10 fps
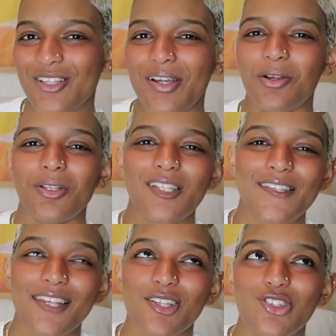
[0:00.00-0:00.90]
So I know this
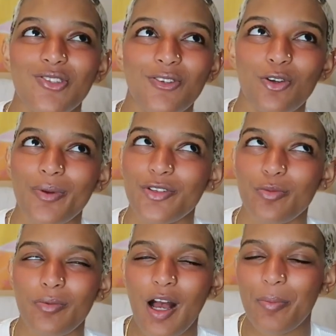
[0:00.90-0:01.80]
is a super,
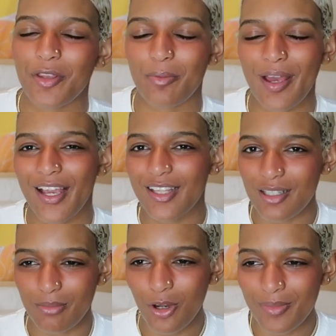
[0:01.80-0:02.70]
super popular bag at
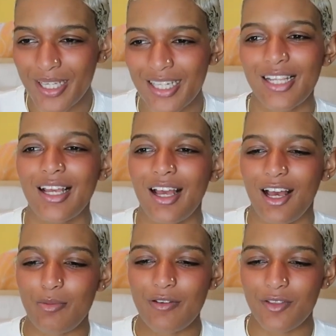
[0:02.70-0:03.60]
the moment.
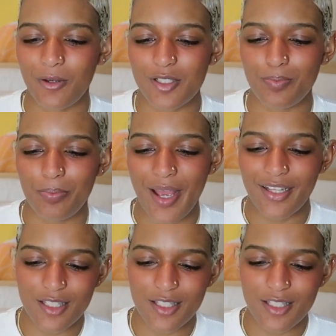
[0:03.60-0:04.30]
Even though it's a bag